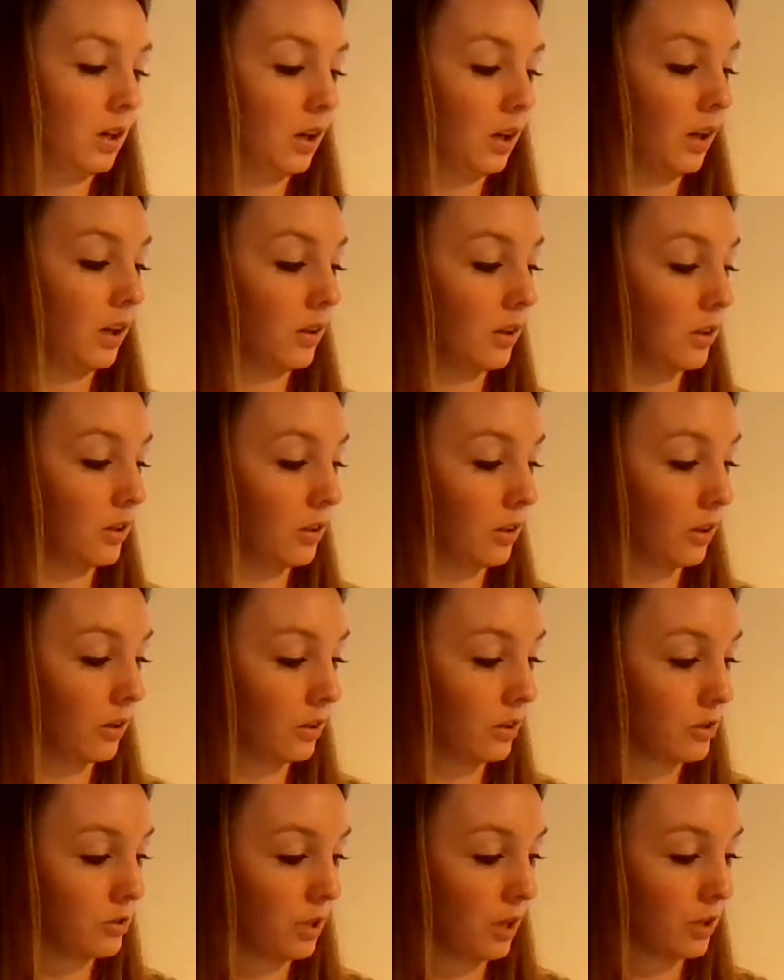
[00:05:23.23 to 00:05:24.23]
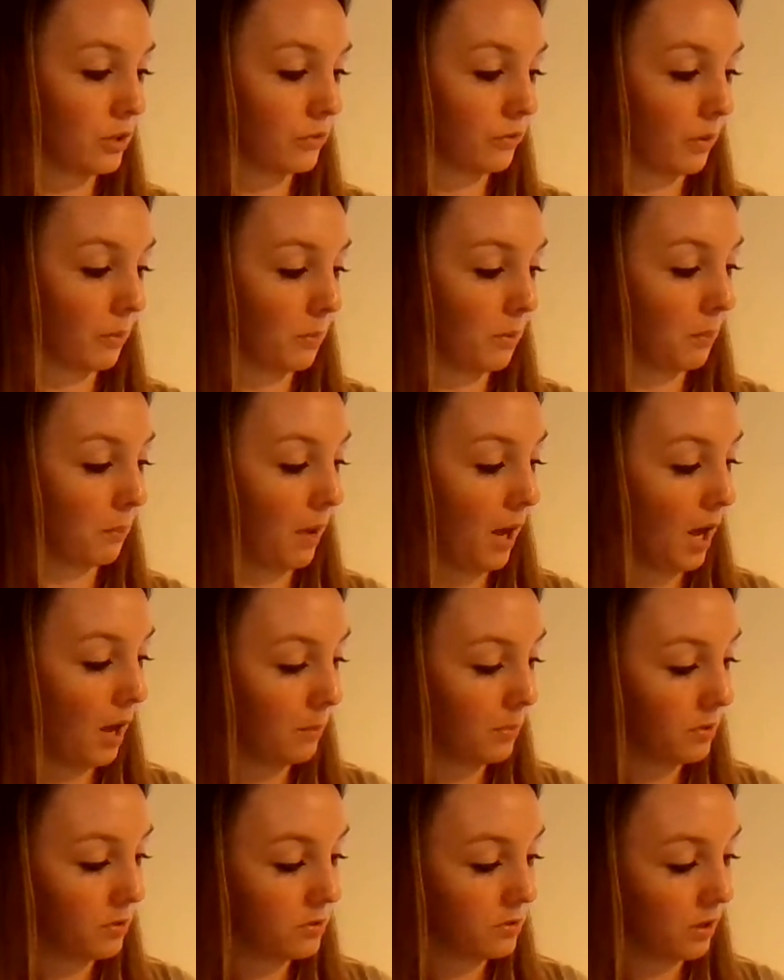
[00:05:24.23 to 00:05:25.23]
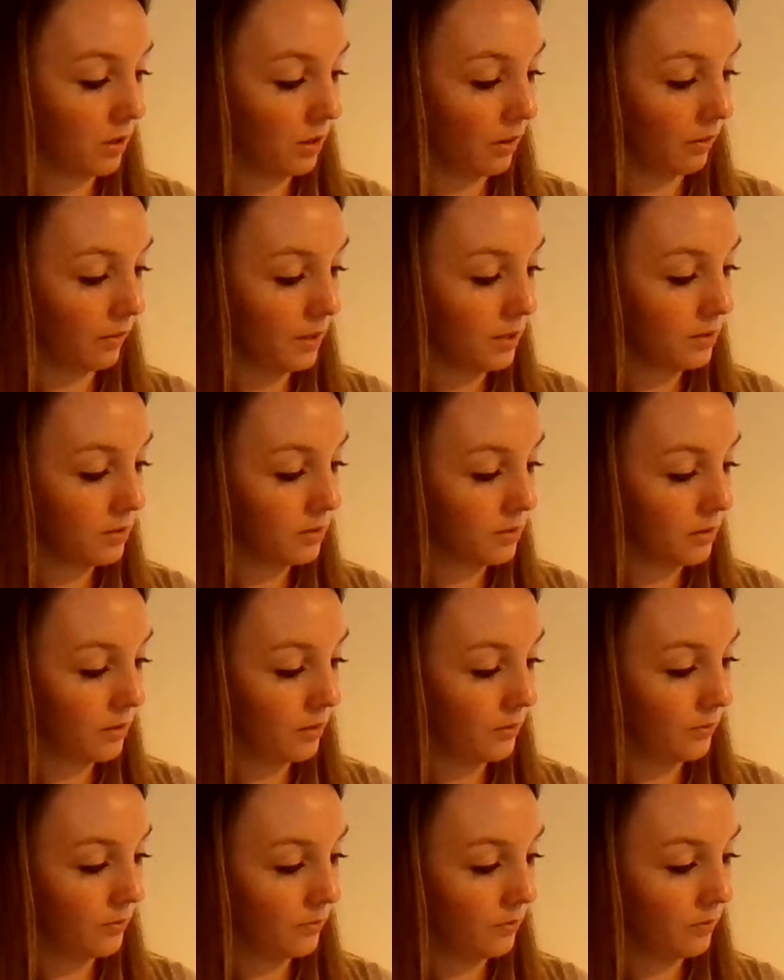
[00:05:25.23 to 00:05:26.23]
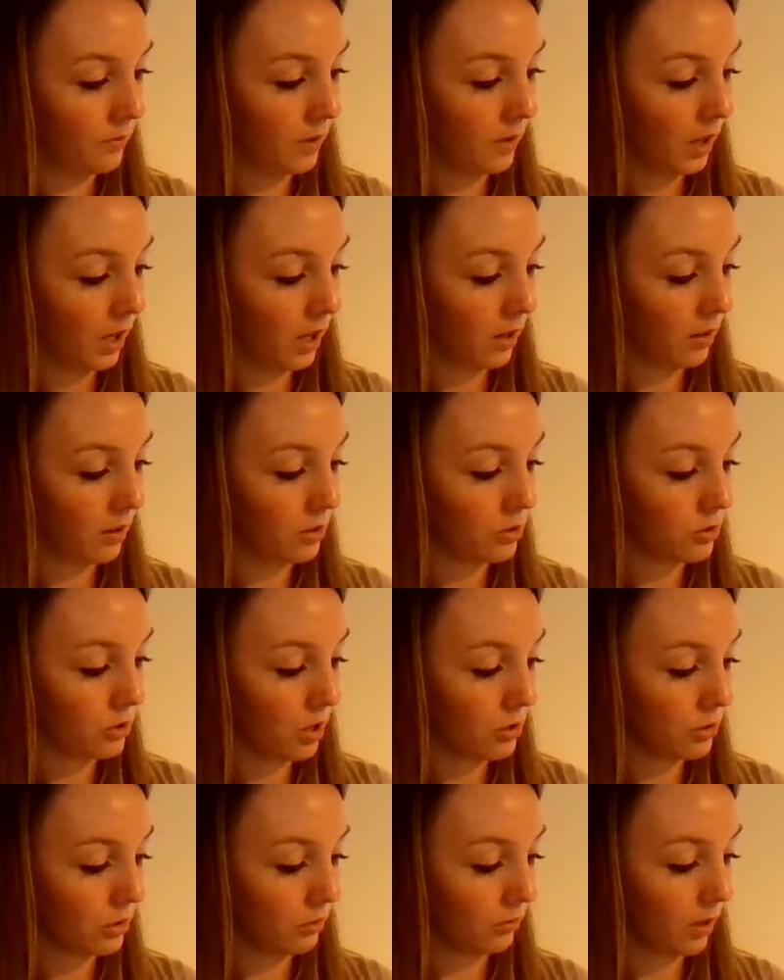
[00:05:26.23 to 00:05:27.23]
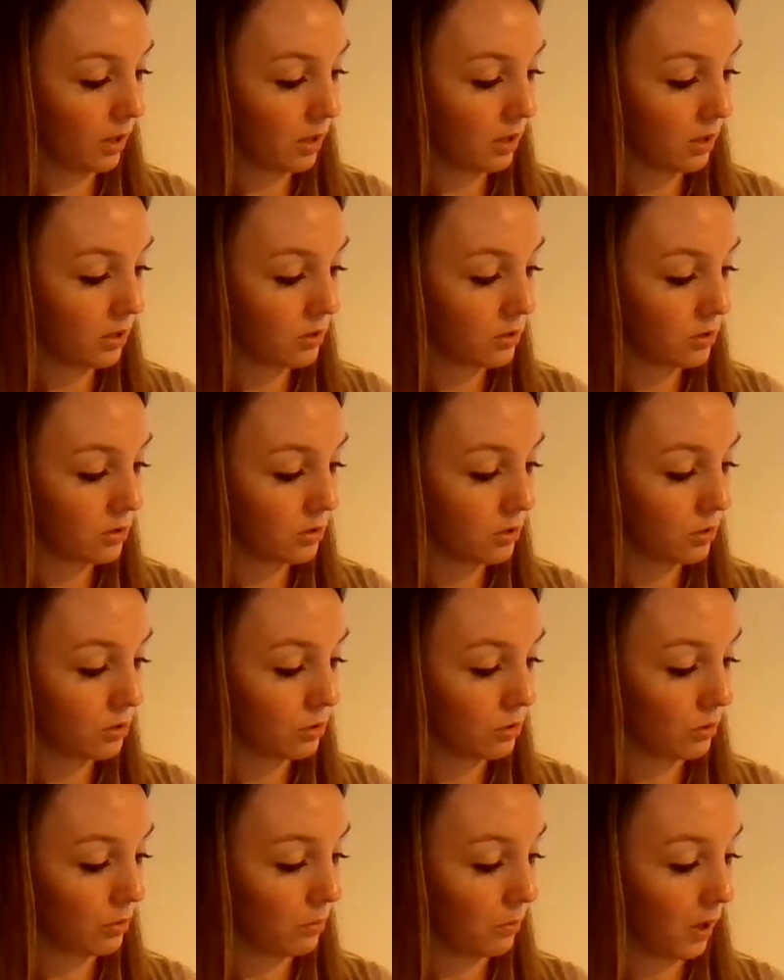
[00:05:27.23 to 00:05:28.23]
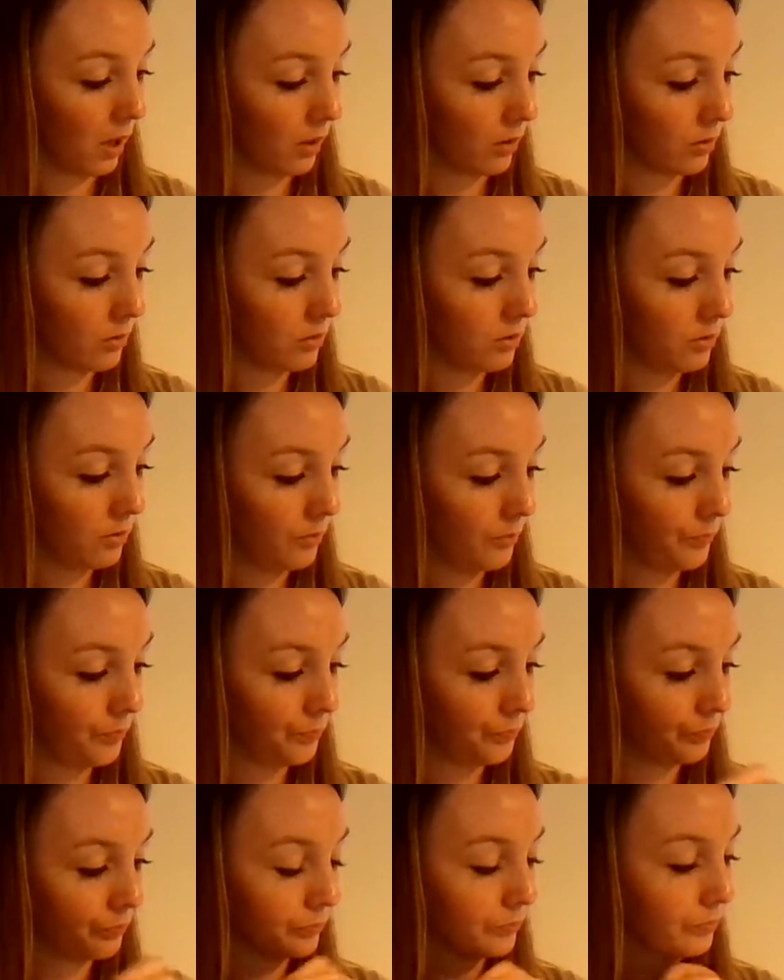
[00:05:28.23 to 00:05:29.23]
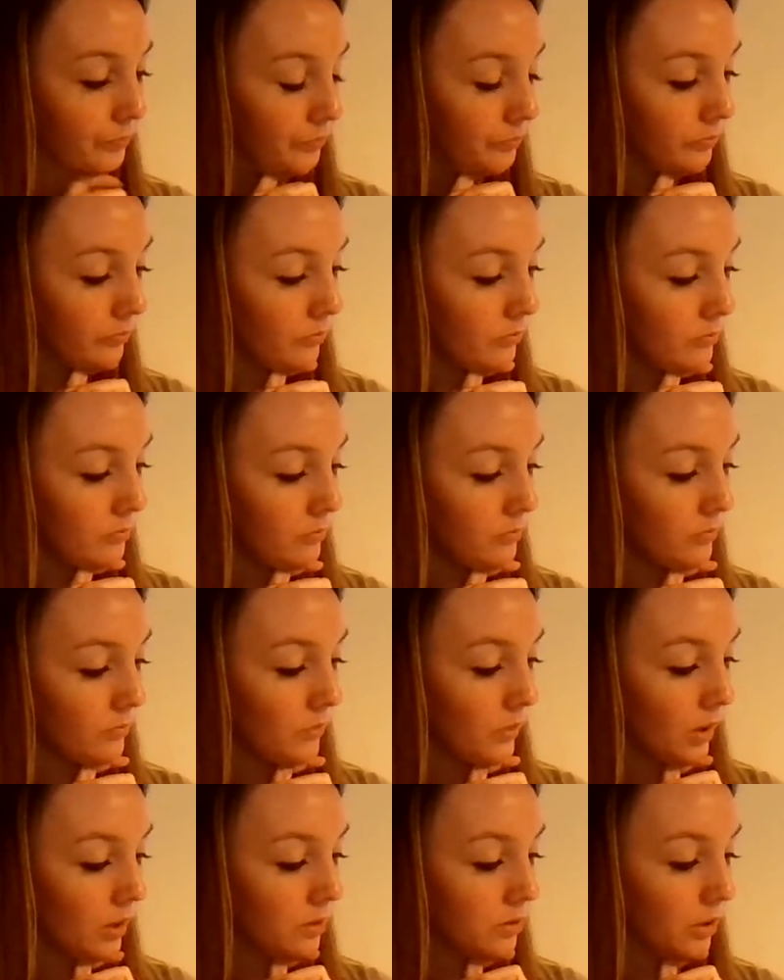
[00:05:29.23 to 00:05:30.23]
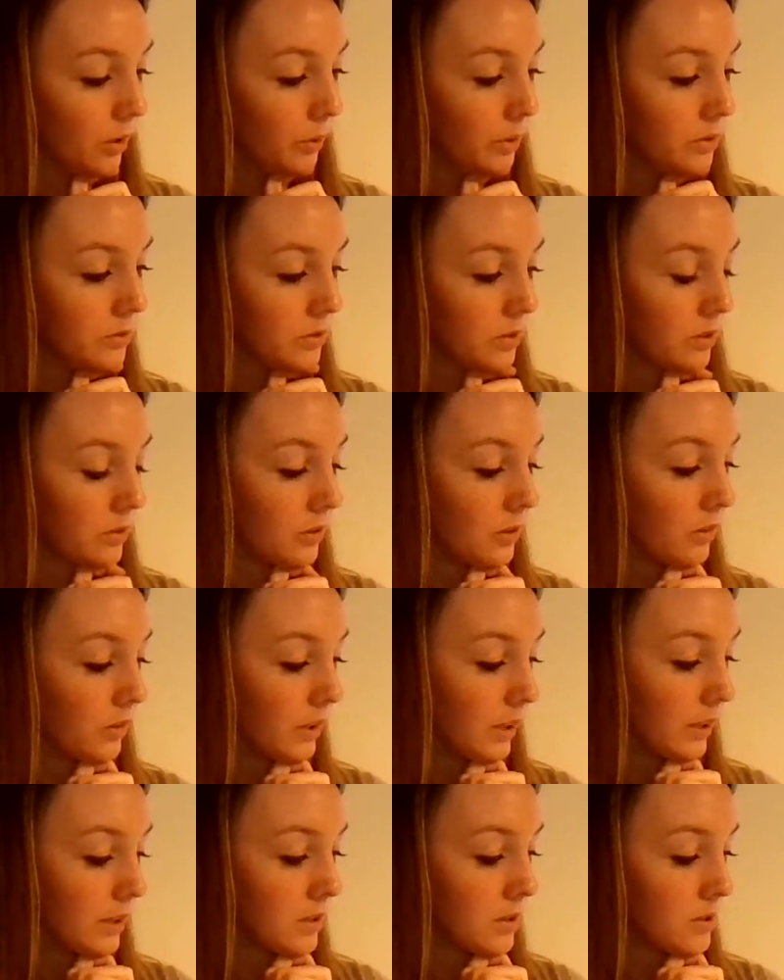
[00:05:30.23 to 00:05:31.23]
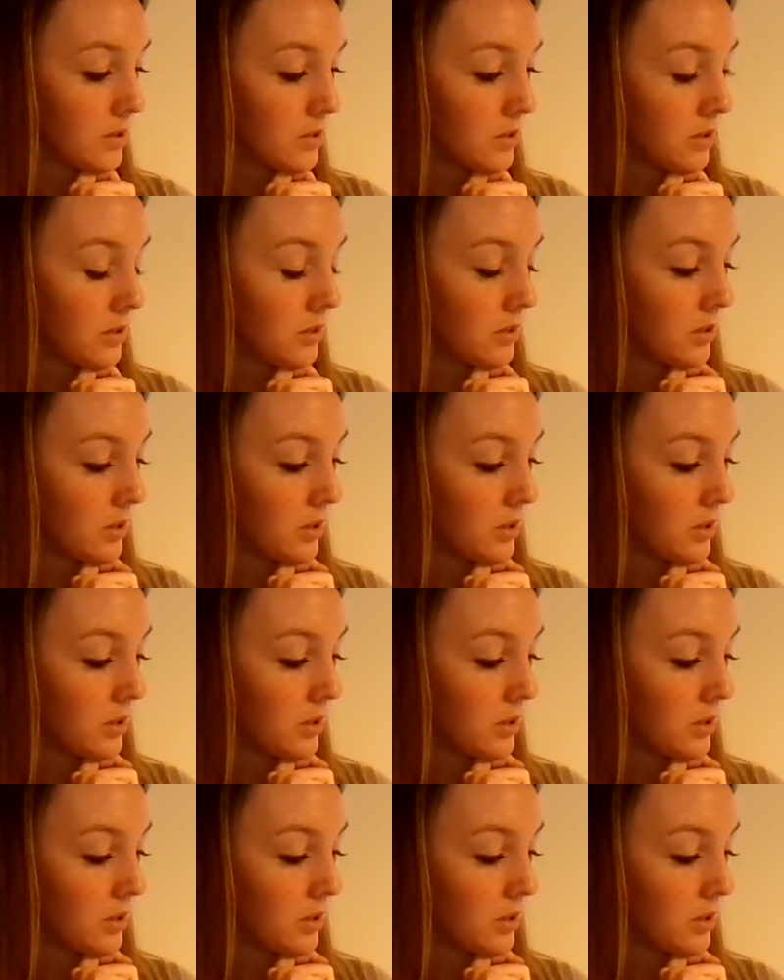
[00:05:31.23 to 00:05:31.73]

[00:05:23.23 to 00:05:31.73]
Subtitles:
And then you're going to change from the map to the list, and then change your radius to 2 miles. So it's going to list